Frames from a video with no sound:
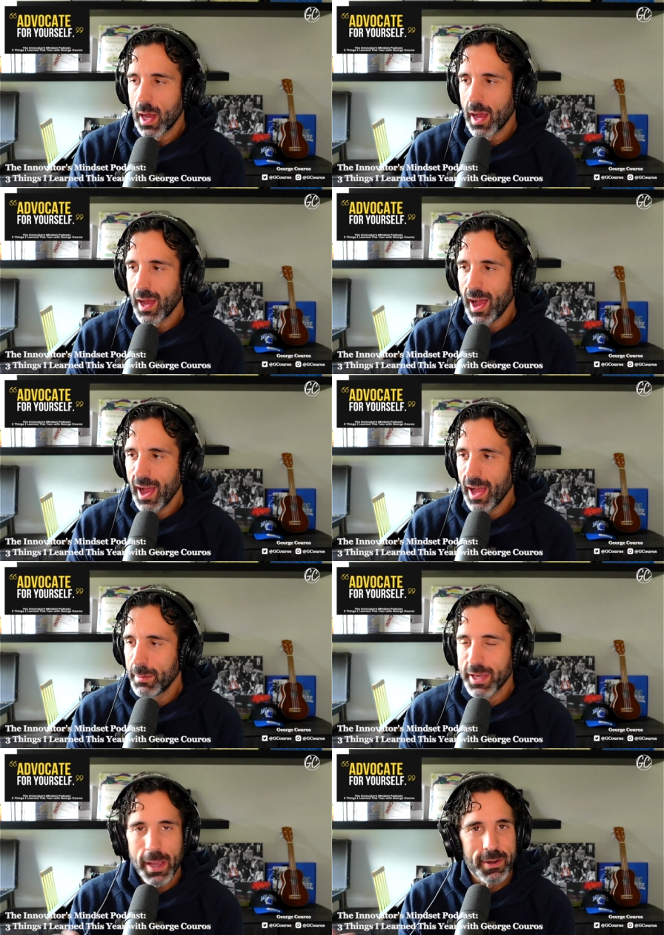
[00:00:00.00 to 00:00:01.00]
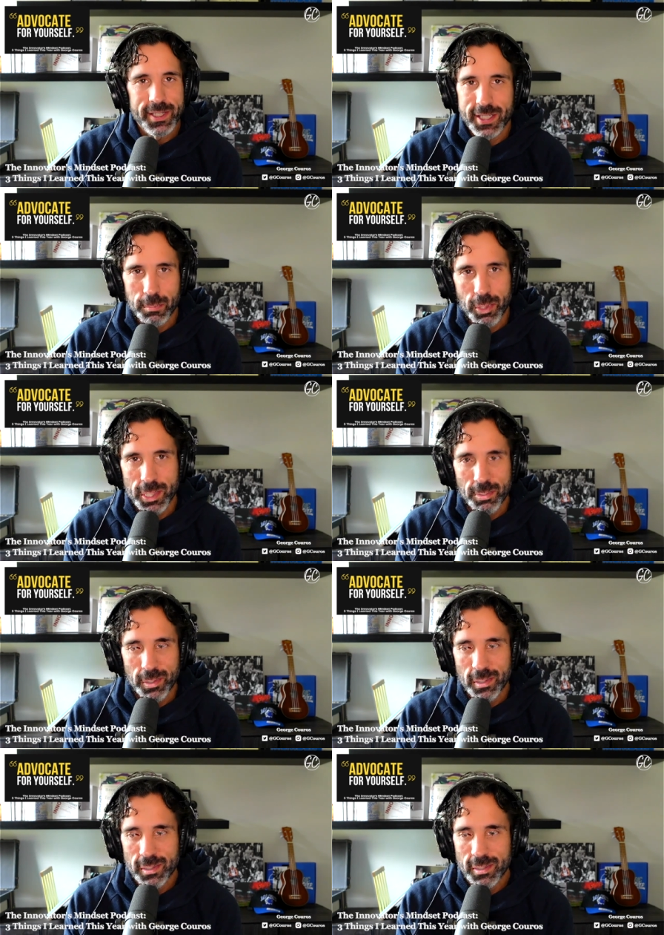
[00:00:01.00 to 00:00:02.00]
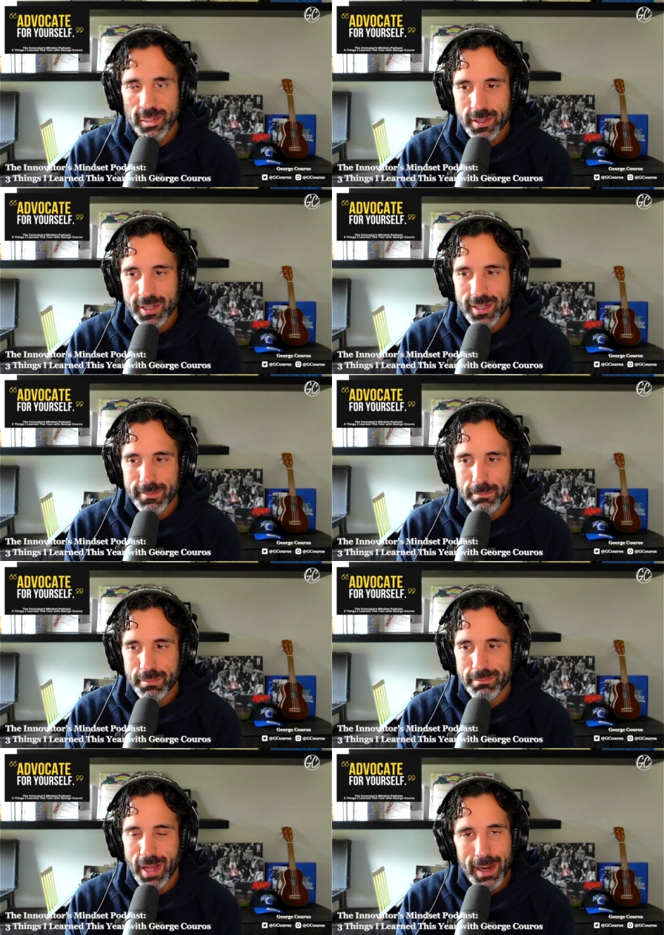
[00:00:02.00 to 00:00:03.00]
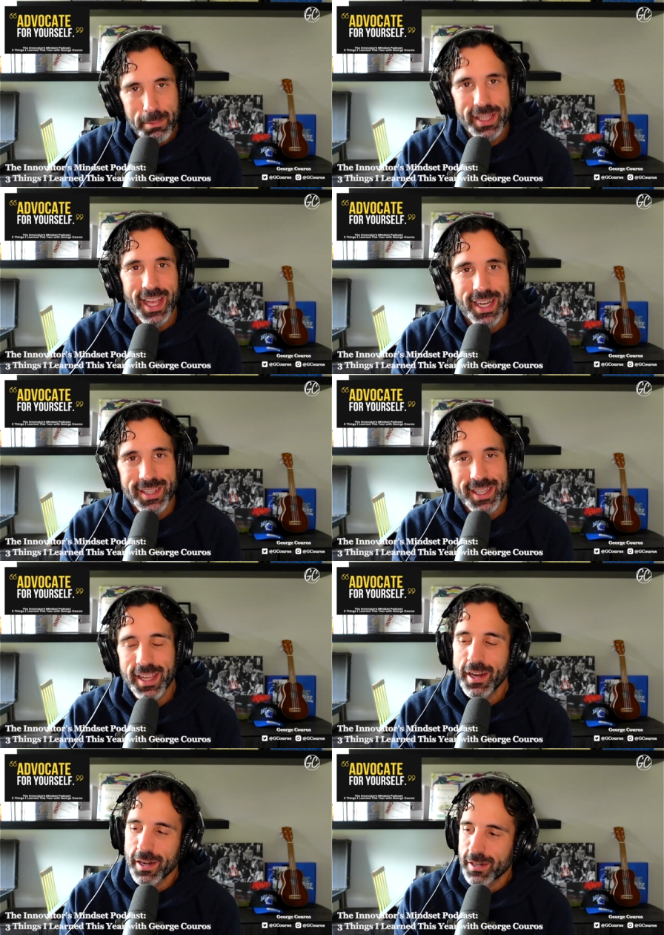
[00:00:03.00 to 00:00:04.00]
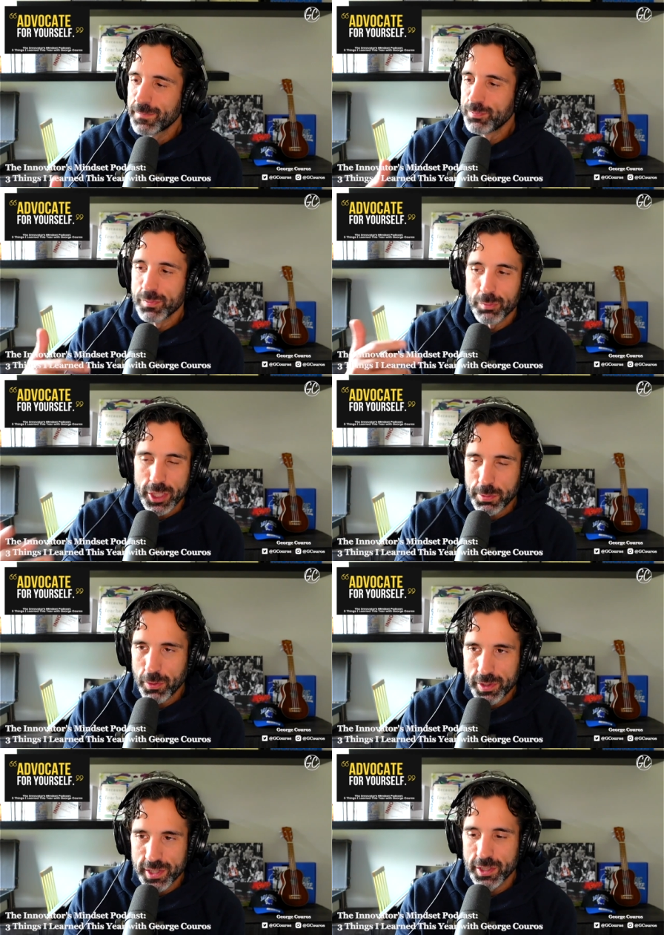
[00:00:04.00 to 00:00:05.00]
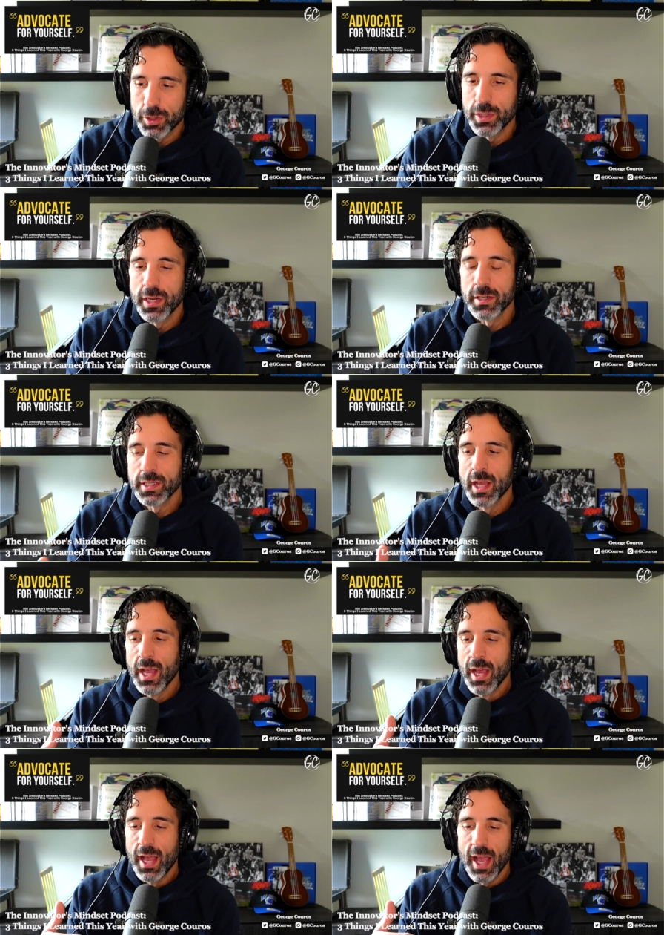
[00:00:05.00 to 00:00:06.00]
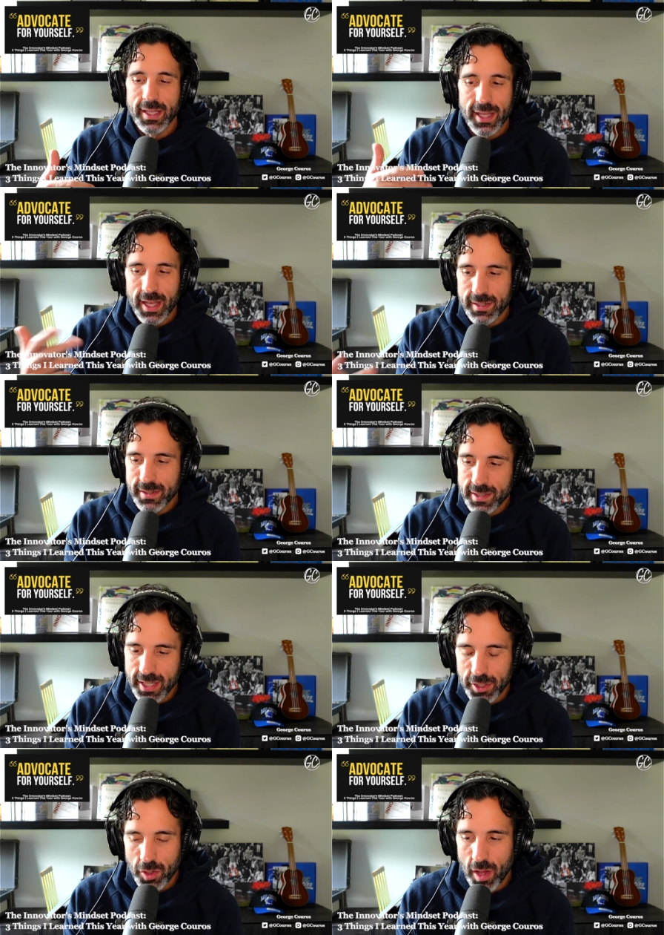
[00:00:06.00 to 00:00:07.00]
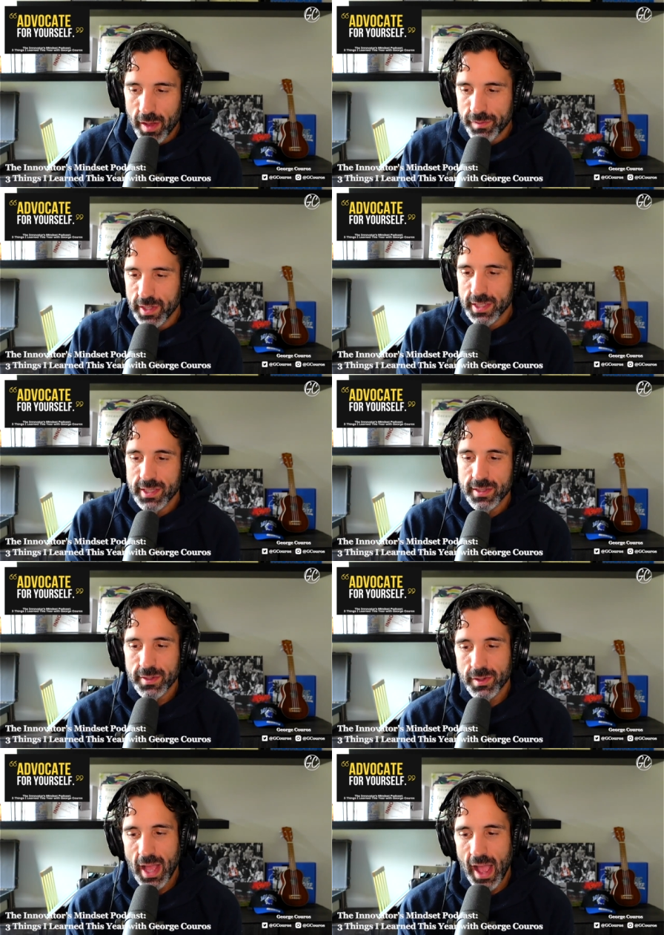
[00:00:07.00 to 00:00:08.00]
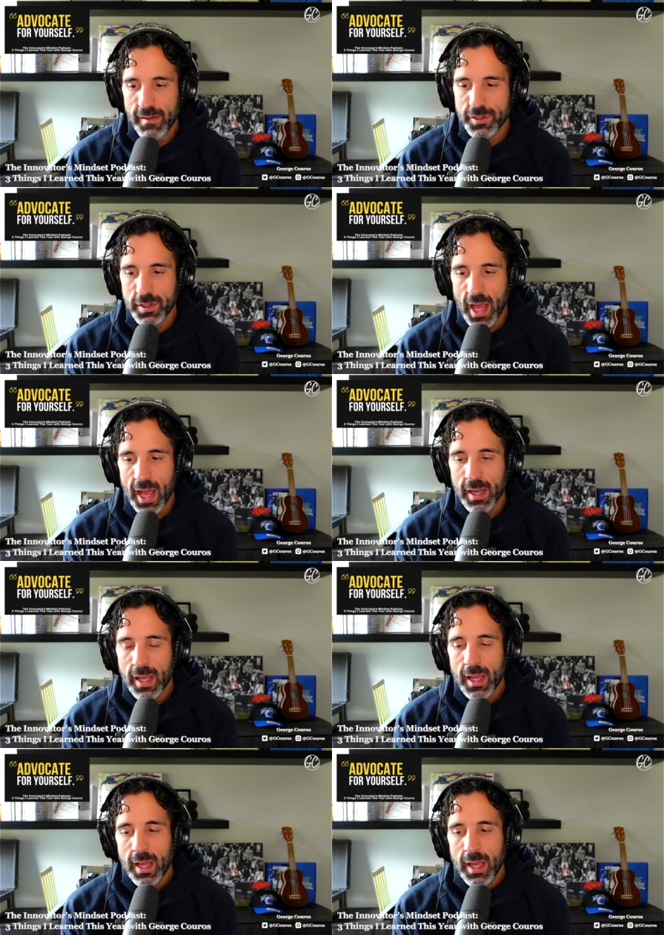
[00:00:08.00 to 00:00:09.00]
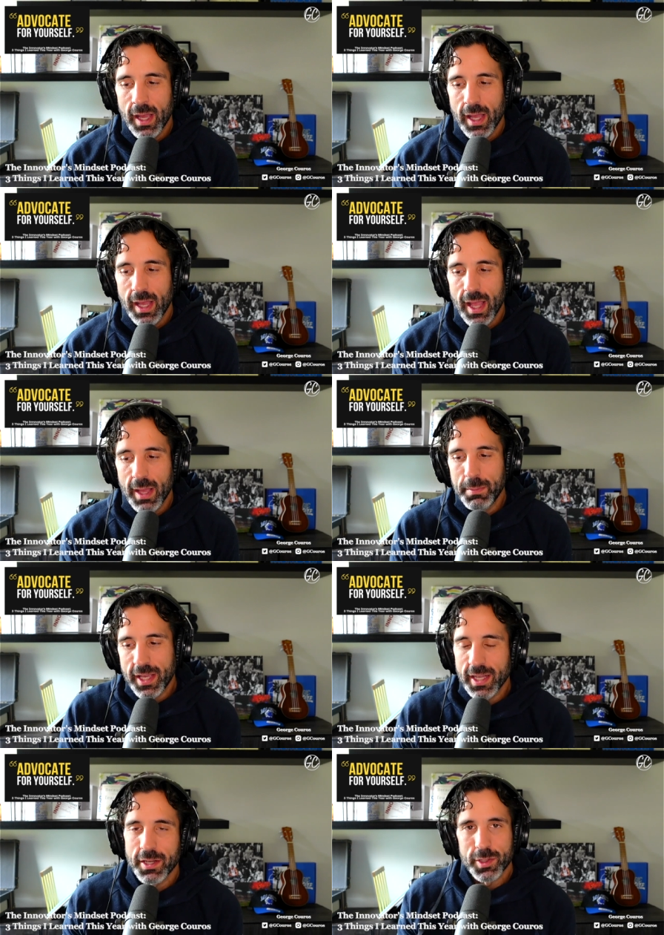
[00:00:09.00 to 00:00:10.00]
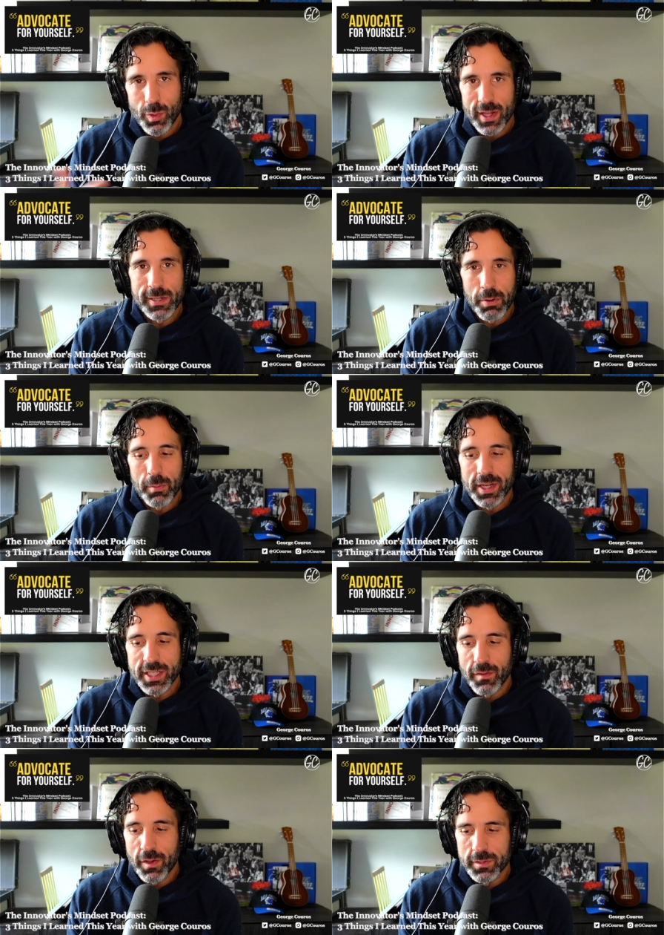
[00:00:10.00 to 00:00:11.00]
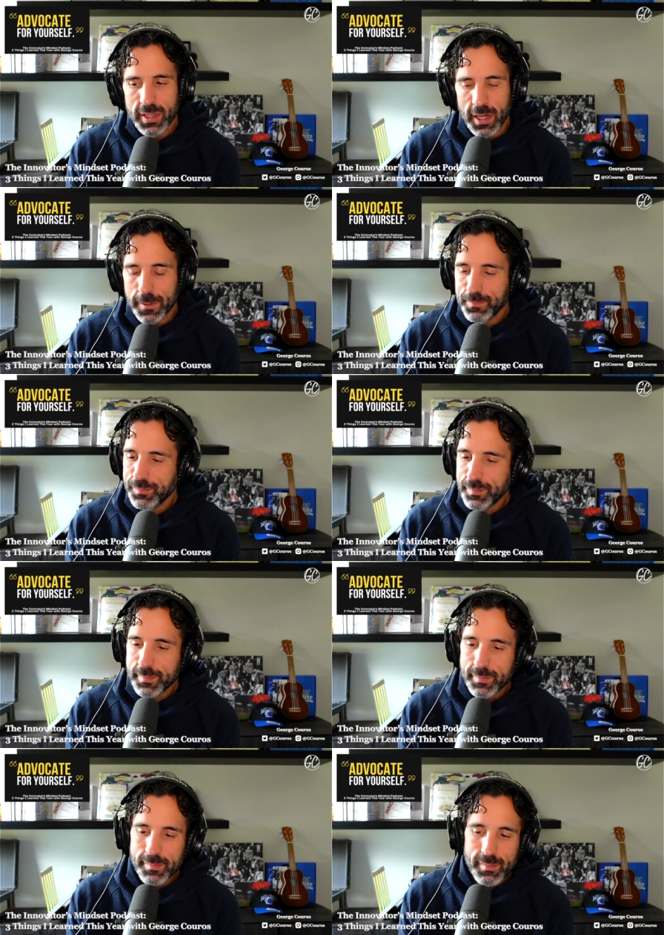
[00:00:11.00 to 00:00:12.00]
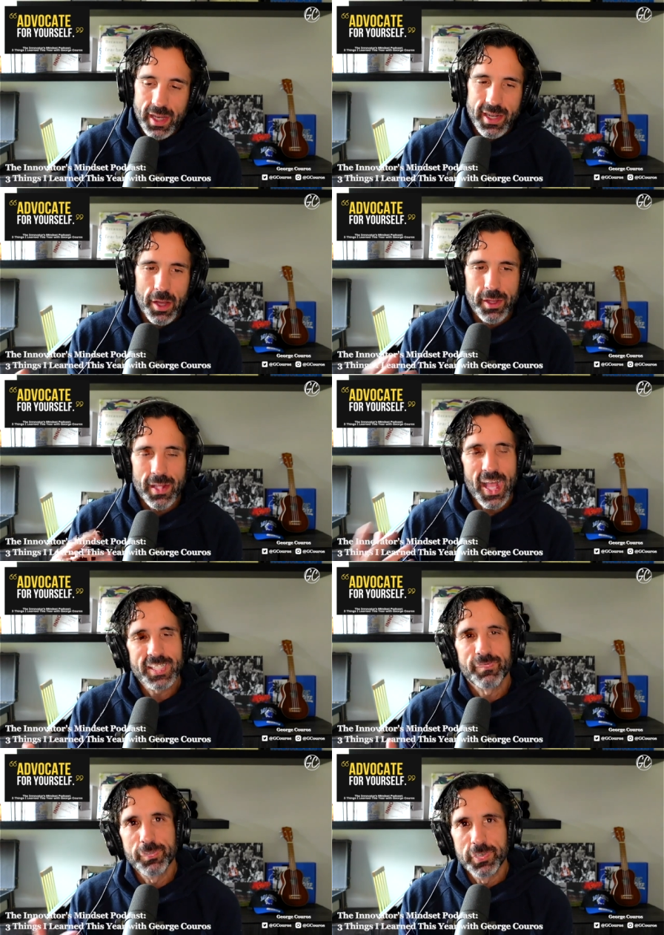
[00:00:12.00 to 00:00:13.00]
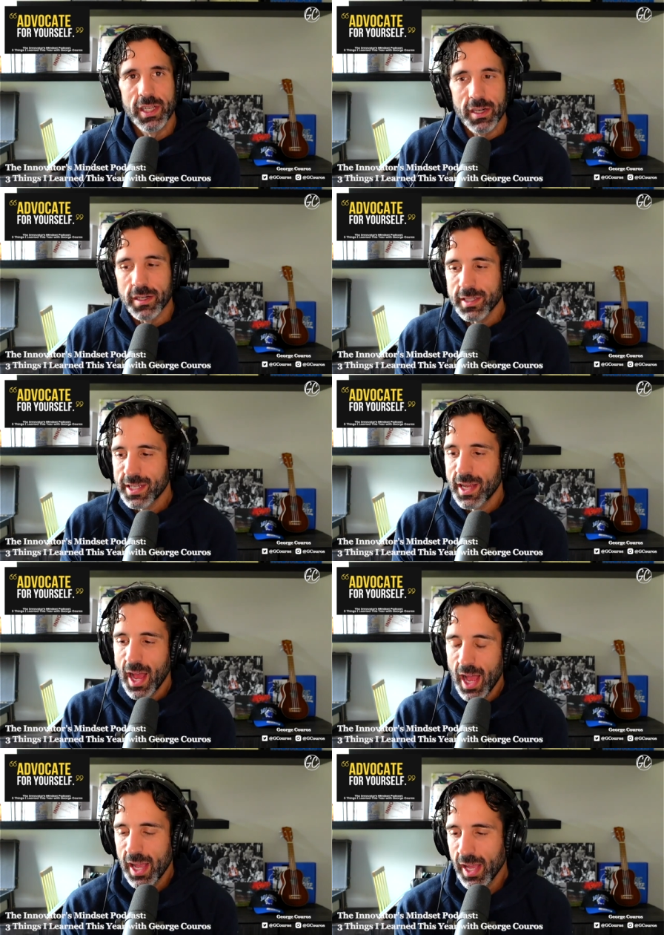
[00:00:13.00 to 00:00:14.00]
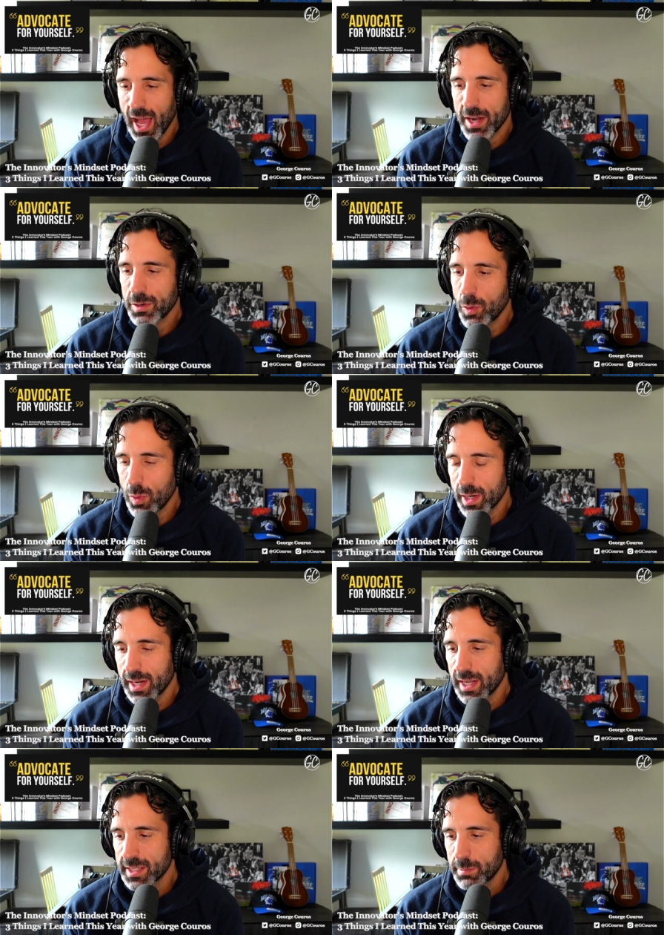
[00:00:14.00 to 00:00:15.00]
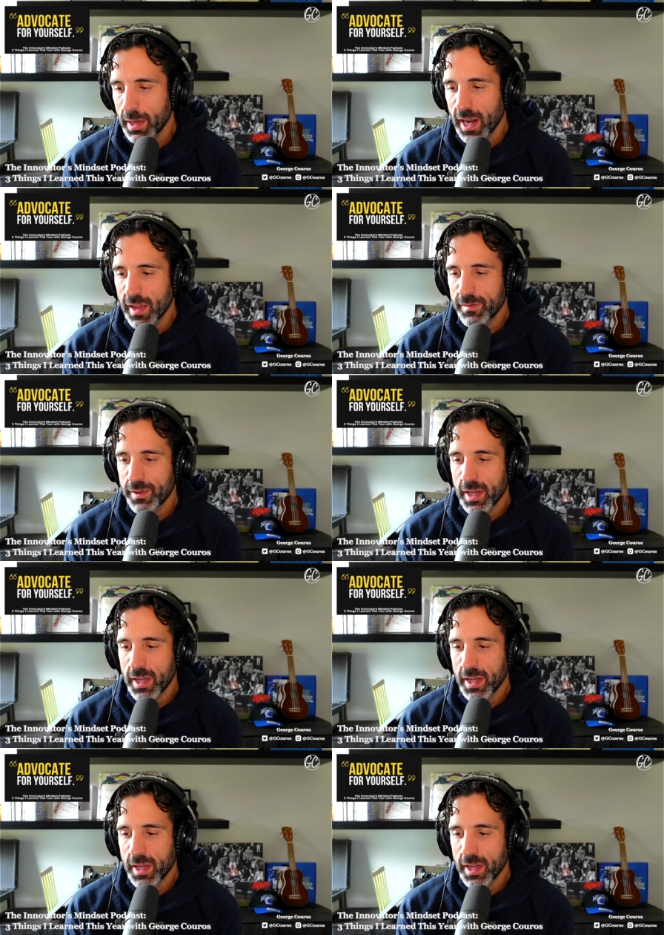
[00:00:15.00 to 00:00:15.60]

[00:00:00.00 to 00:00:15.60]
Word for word: I became an assistant principal by the end of the year, principal within 2 years, and then central office after that, because I was willing to put myself out there. Now, in the last few years, I don't know what it is, but I've